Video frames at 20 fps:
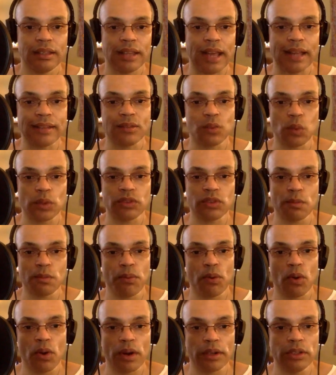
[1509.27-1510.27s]
That's what's
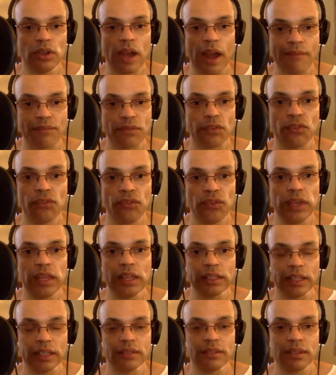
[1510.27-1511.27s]
important. You have to
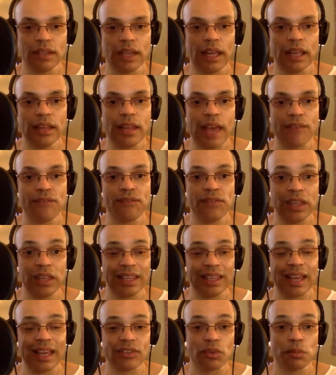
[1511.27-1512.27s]
feel it, and that
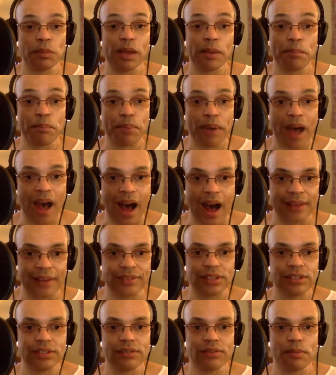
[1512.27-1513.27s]
feeling has to be a
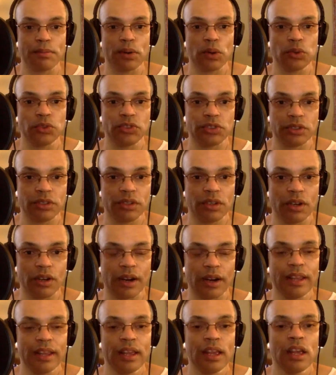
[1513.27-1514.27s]
positive emotion. All
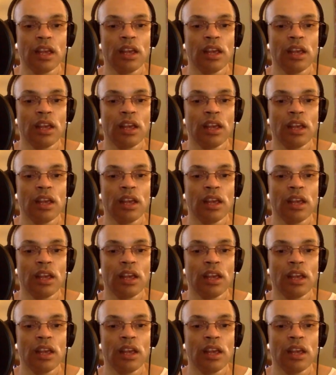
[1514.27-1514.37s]
right.